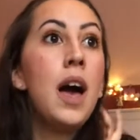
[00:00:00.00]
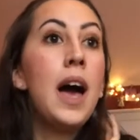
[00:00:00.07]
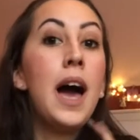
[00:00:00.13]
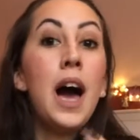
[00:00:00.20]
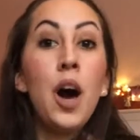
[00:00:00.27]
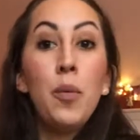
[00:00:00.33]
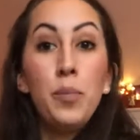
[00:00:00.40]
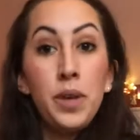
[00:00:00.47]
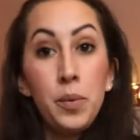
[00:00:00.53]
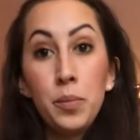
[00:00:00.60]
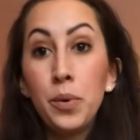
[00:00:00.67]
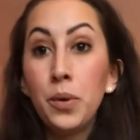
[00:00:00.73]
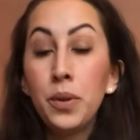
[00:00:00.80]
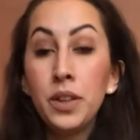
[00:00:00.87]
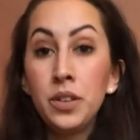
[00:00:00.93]
help
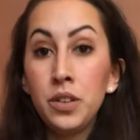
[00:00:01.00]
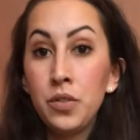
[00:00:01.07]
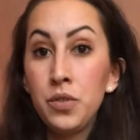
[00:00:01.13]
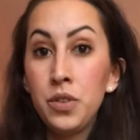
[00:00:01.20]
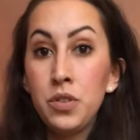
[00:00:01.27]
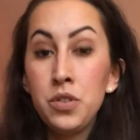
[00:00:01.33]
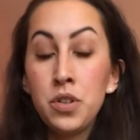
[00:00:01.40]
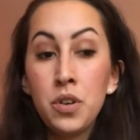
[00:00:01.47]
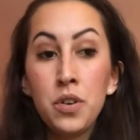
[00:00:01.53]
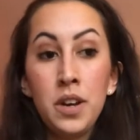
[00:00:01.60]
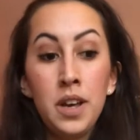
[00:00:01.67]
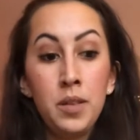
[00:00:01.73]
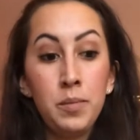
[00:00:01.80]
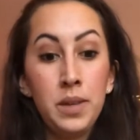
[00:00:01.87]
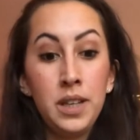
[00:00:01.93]
people in the future
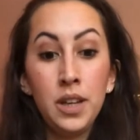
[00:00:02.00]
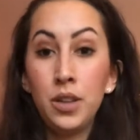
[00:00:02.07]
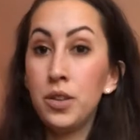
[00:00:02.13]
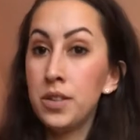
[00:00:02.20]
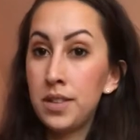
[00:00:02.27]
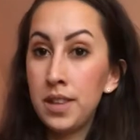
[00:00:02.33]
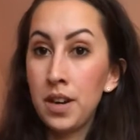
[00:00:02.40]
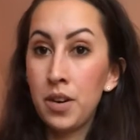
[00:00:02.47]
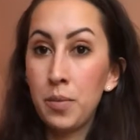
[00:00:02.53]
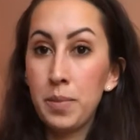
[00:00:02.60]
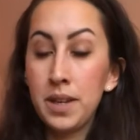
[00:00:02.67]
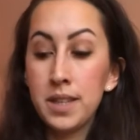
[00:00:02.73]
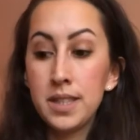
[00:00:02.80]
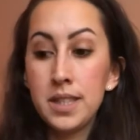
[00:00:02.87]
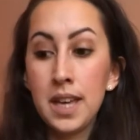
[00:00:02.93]
and be a good
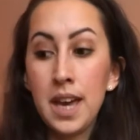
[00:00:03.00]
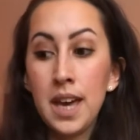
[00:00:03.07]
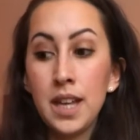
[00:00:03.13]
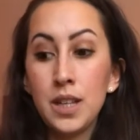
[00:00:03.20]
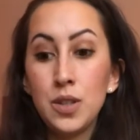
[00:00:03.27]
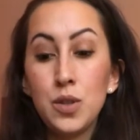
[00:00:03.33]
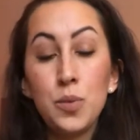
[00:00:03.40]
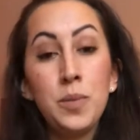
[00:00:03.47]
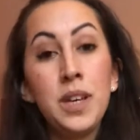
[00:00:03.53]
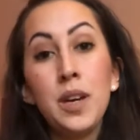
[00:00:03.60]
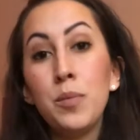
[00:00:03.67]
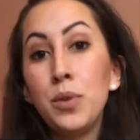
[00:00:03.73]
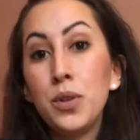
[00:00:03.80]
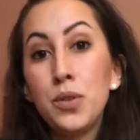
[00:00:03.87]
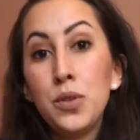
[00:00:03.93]
therapist, and to be
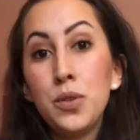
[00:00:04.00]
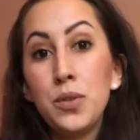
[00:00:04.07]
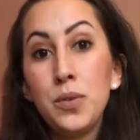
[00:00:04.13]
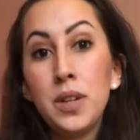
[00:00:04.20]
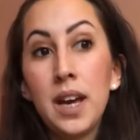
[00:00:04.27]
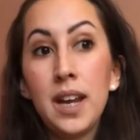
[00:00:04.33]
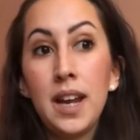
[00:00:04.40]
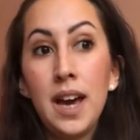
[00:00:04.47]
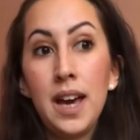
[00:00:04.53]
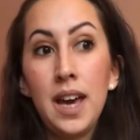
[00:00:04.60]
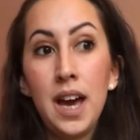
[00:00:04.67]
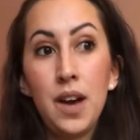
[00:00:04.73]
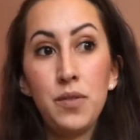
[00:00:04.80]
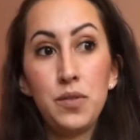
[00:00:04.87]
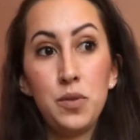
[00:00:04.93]
able to do that, I
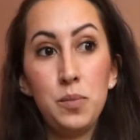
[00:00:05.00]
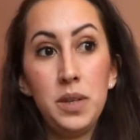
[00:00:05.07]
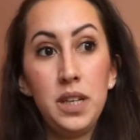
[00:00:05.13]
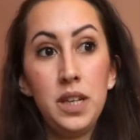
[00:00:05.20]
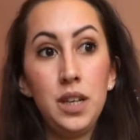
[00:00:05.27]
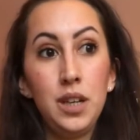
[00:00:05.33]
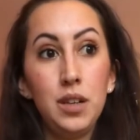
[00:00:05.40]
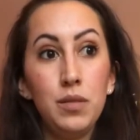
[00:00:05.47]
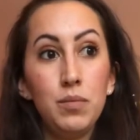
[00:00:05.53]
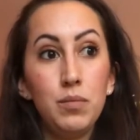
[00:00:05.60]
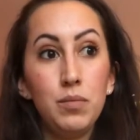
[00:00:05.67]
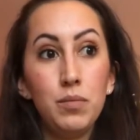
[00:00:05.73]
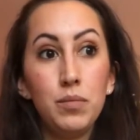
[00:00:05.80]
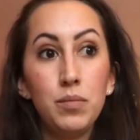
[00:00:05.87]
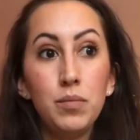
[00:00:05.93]
have to be
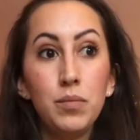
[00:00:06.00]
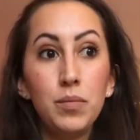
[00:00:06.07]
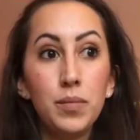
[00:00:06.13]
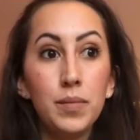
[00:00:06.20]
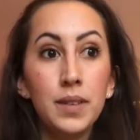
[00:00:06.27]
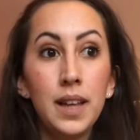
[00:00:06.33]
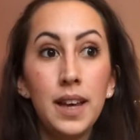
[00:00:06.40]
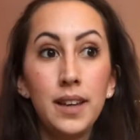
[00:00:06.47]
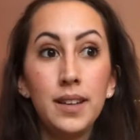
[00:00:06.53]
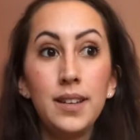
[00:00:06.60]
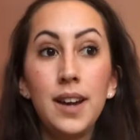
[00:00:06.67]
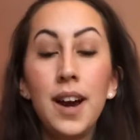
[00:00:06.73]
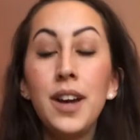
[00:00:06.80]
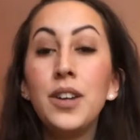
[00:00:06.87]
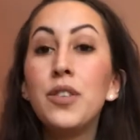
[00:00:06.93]
like
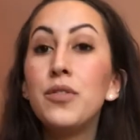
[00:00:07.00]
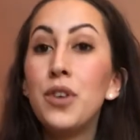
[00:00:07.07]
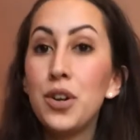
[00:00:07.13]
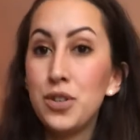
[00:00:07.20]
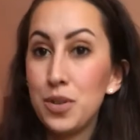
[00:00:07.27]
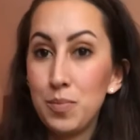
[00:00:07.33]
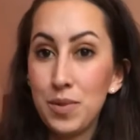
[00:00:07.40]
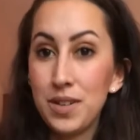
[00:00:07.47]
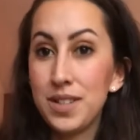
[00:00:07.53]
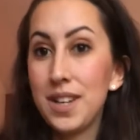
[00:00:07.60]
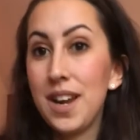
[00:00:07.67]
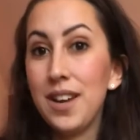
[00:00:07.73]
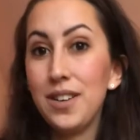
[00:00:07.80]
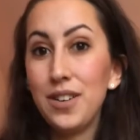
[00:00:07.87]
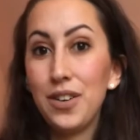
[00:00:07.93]
kind of 100%
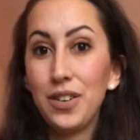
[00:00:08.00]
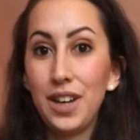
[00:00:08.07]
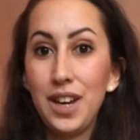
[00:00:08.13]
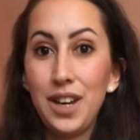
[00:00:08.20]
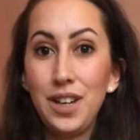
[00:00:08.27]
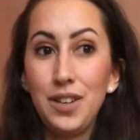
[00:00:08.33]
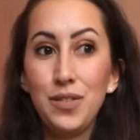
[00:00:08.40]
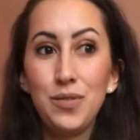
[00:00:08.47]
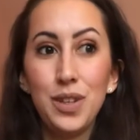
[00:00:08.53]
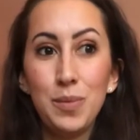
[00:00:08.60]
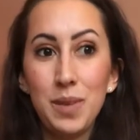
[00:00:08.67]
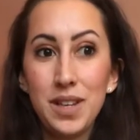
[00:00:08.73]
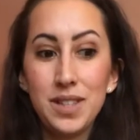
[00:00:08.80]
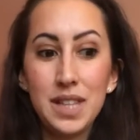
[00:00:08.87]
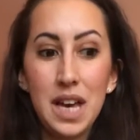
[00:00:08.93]
okay with
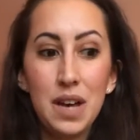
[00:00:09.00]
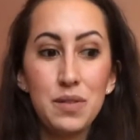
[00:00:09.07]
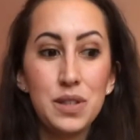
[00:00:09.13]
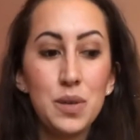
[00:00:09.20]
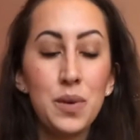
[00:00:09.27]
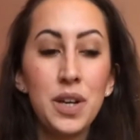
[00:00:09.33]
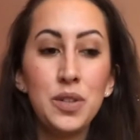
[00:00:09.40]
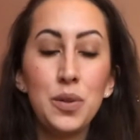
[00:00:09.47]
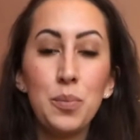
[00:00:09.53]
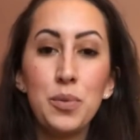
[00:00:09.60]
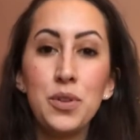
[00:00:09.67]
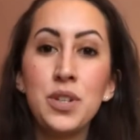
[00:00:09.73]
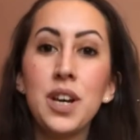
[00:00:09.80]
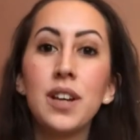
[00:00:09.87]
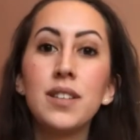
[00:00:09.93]
myself, so I don't
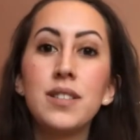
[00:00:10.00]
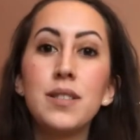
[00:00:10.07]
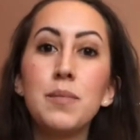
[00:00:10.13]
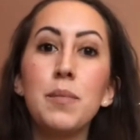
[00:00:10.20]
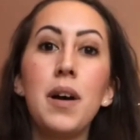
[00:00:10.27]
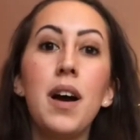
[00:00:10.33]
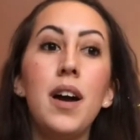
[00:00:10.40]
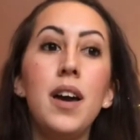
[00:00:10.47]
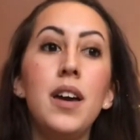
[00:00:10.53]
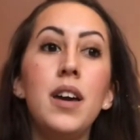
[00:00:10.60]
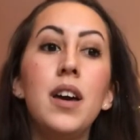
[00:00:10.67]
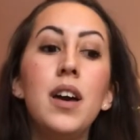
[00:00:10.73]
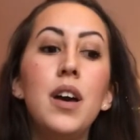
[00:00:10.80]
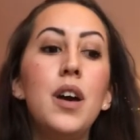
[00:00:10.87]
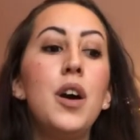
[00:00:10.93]
project my
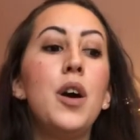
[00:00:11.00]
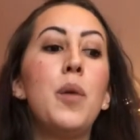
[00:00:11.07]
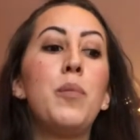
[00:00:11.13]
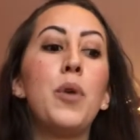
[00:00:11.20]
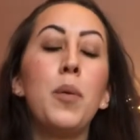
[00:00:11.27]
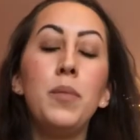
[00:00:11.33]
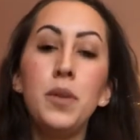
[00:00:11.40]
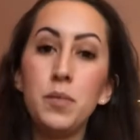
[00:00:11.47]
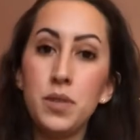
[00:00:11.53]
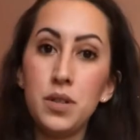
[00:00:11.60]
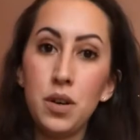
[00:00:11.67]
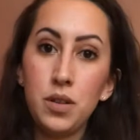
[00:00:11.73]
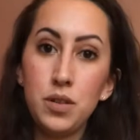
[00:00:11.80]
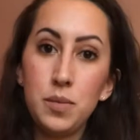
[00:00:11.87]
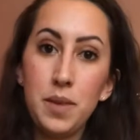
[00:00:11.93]
problems
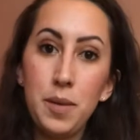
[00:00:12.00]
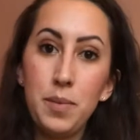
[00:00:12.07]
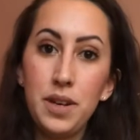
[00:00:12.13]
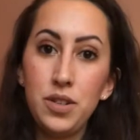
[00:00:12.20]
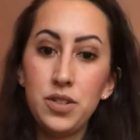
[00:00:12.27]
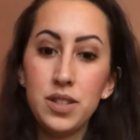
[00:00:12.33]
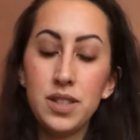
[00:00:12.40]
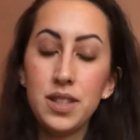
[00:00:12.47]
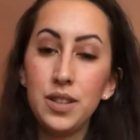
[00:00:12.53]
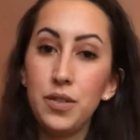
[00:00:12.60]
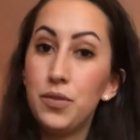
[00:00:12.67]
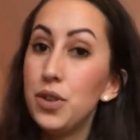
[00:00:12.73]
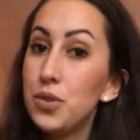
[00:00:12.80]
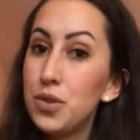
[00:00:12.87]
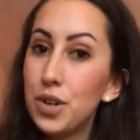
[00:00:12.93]
onto my patients in the
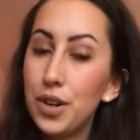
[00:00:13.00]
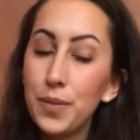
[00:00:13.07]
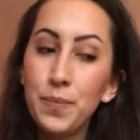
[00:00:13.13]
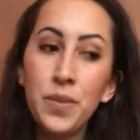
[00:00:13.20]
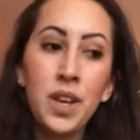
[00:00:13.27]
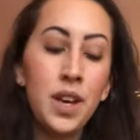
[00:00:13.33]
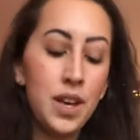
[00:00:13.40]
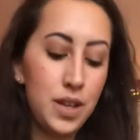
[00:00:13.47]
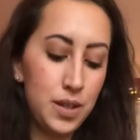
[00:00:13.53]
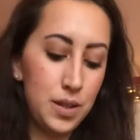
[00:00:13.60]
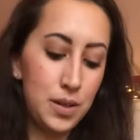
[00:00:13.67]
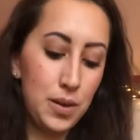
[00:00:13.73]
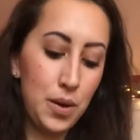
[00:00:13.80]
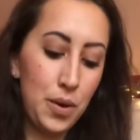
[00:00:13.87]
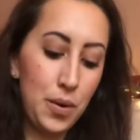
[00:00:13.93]
future.
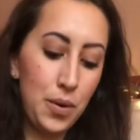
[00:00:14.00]
So